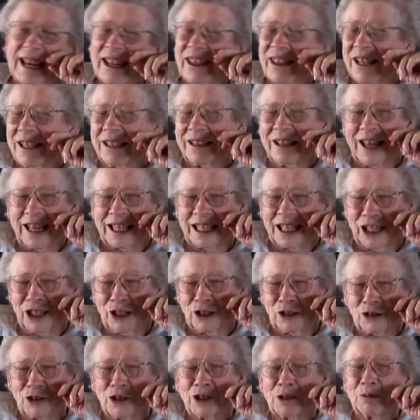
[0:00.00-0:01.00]
anything like he
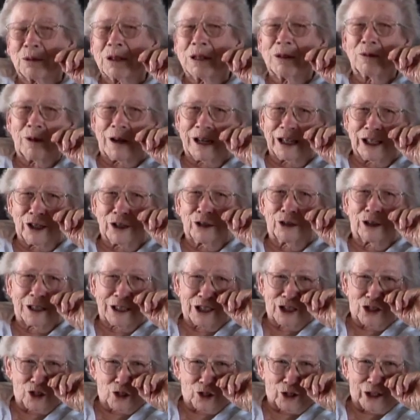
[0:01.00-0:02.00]
used to be, why, well, you'll
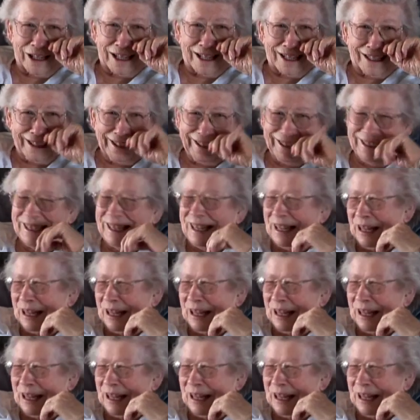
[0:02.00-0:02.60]
enjoy it.